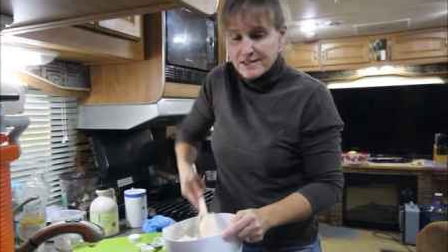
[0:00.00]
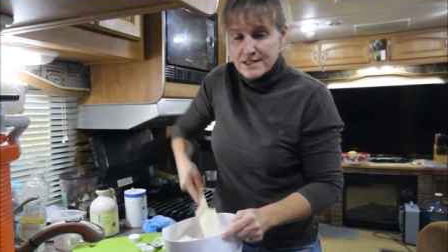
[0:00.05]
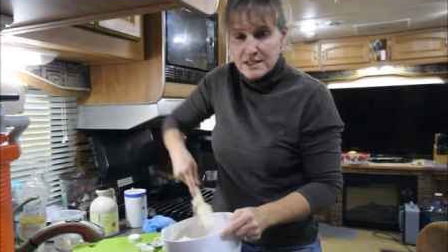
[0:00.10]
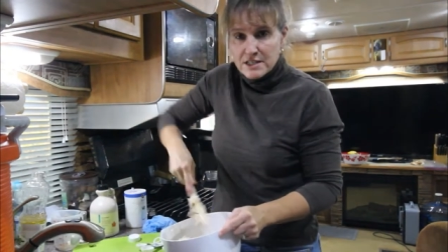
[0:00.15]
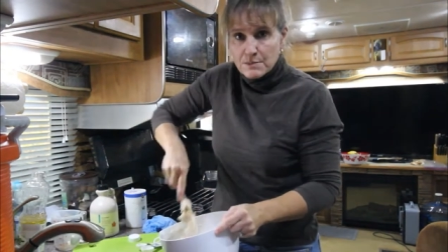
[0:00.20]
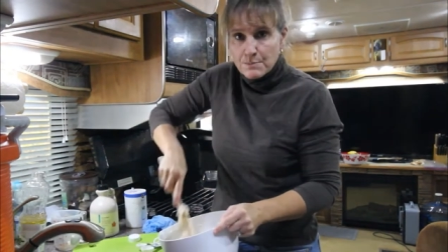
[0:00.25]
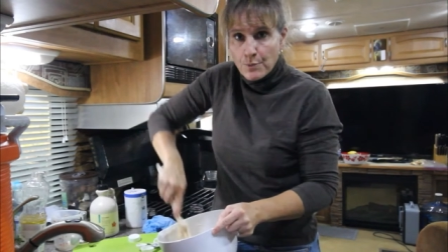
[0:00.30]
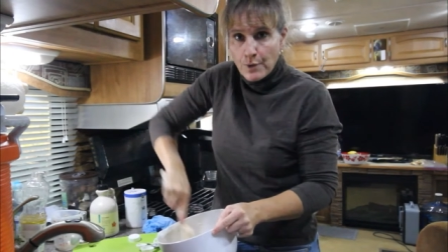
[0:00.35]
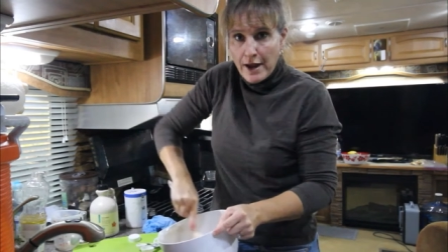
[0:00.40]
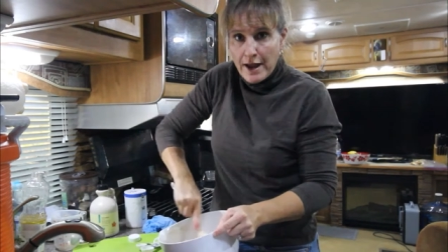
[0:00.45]

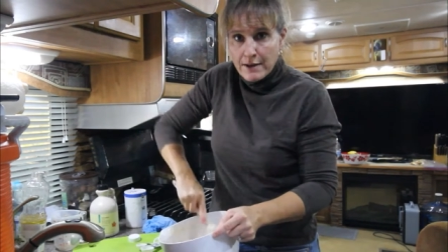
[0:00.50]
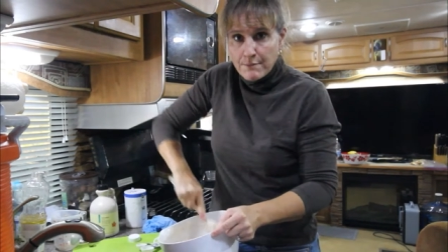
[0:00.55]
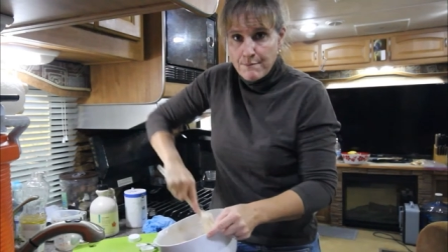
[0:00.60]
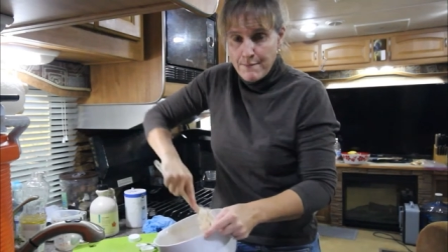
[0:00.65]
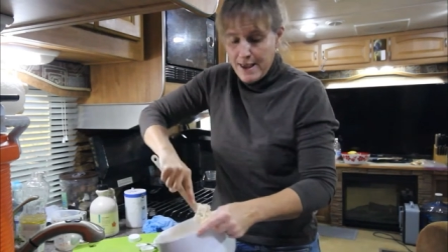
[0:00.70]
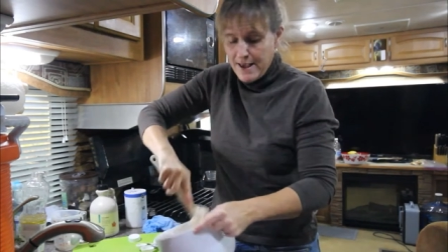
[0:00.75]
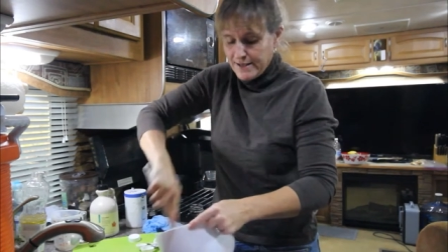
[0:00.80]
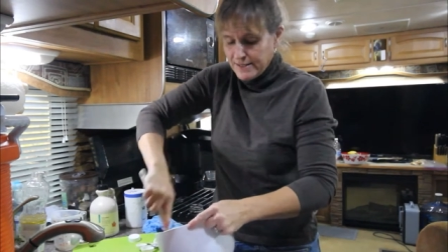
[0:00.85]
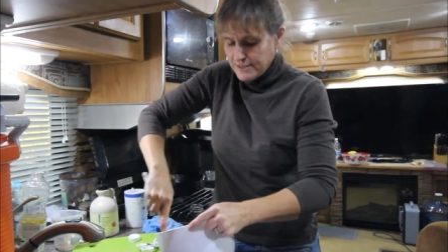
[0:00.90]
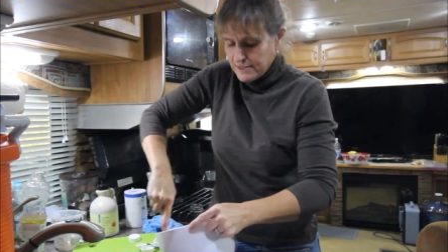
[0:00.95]
this bread
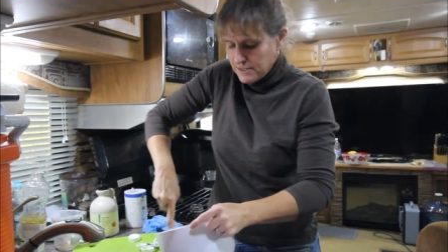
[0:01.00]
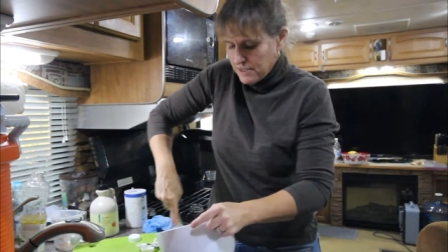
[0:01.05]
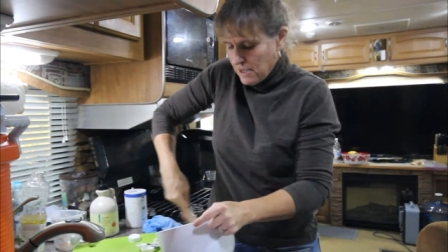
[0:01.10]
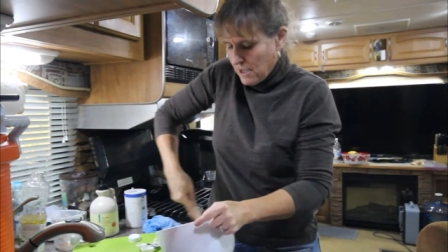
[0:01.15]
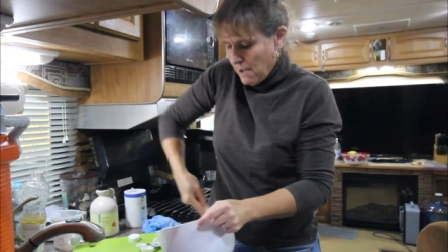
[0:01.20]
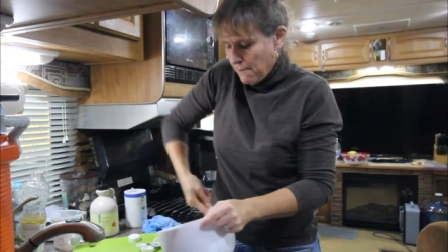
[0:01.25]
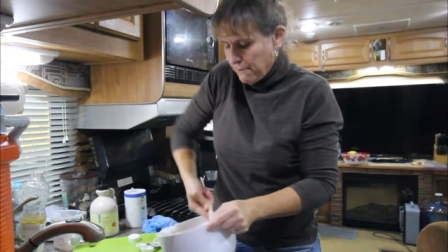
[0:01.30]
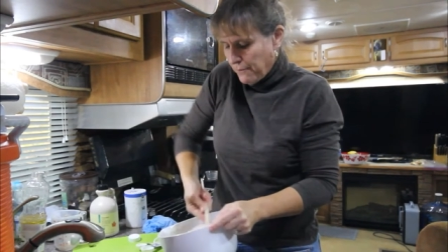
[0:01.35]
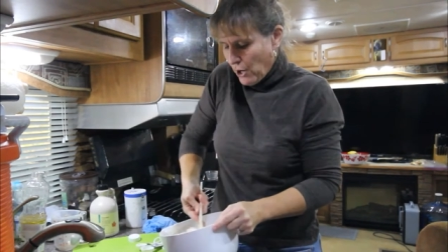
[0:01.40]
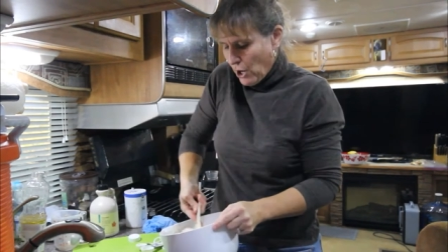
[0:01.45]
makes
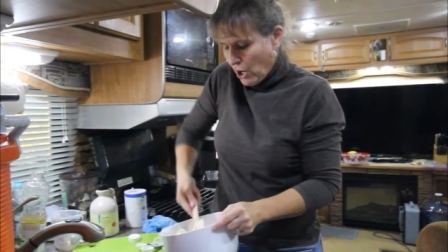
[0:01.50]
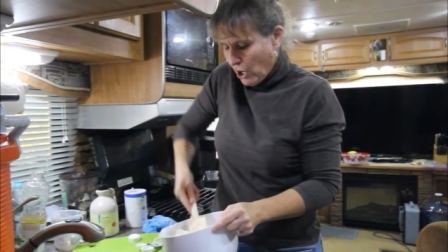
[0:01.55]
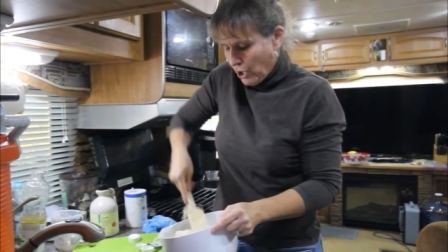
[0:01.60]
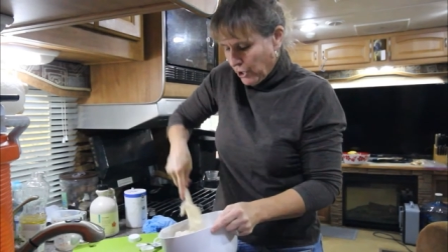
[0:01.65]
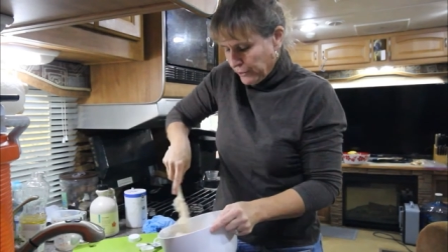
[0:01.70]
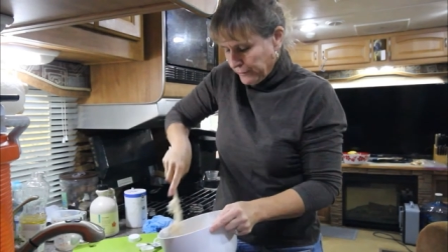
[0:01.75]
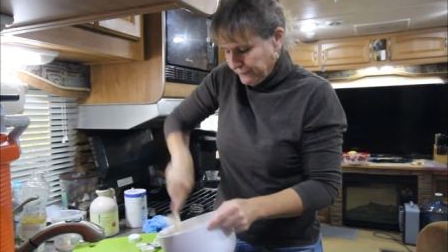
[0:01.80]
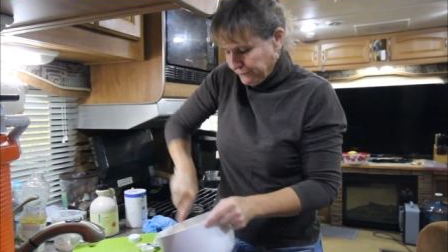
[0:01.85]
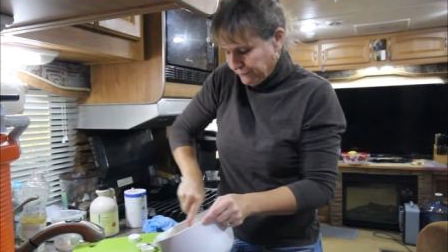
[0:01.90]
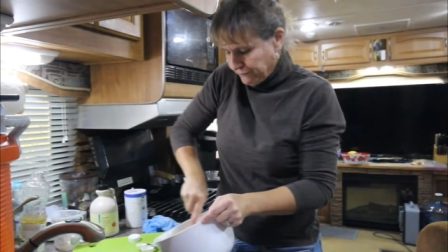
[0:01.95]
a
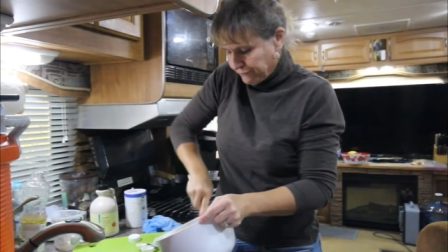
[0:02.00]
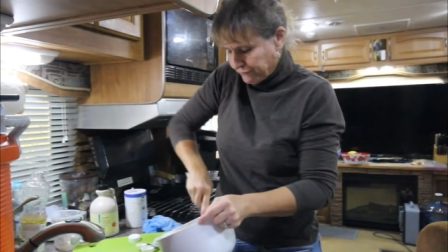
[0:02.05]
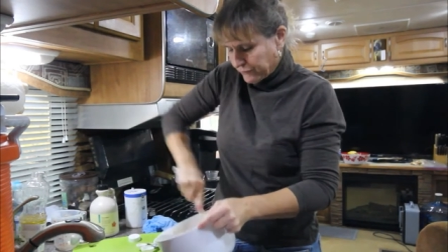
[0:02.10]
ball,